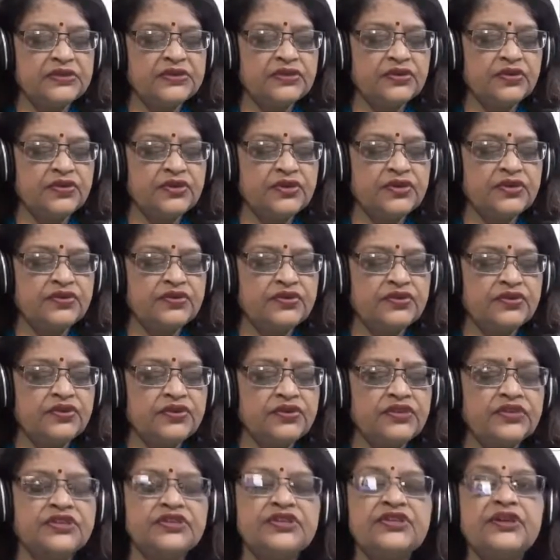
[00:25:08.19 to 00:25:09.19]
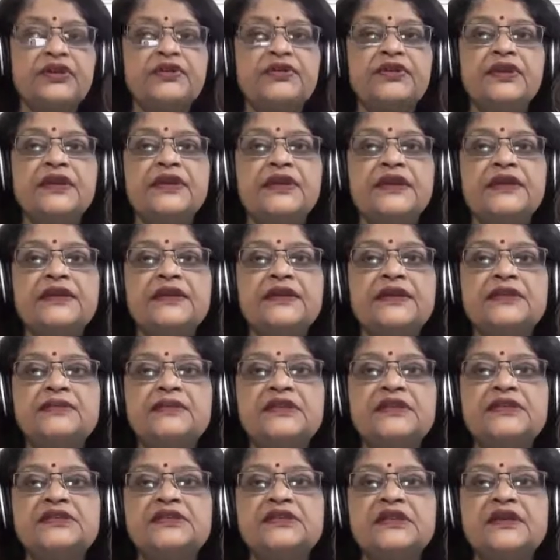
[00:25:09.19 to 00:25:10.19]
Now, intruder is shouting at him. He
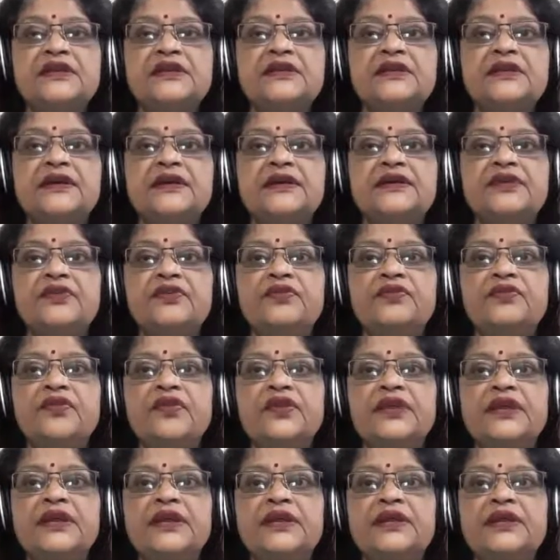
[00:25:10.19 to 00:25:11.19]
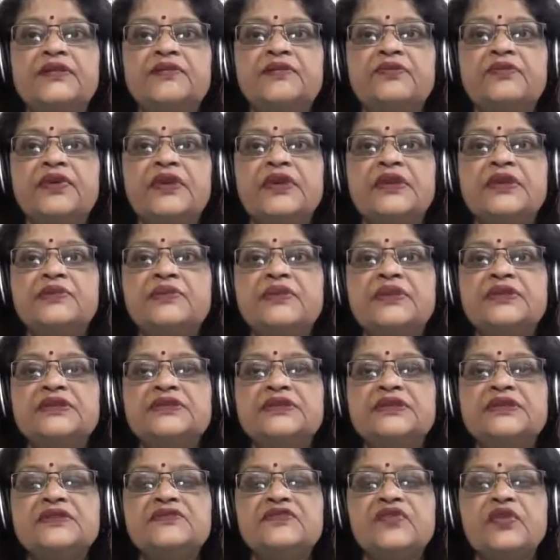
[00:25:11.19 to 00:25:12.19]
is telling, I don't want any funny
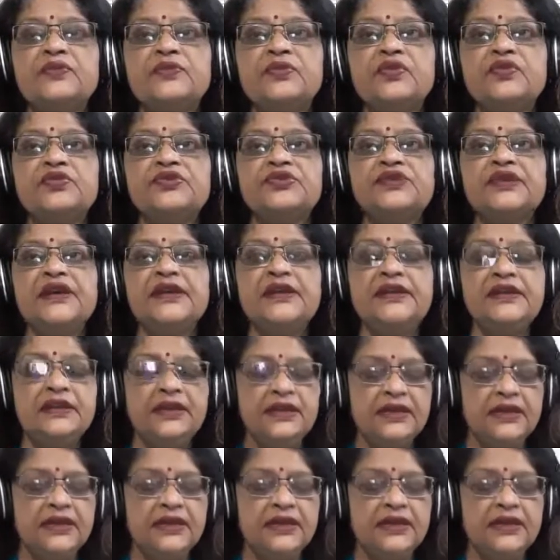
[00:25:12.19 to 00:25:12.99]
business from your side,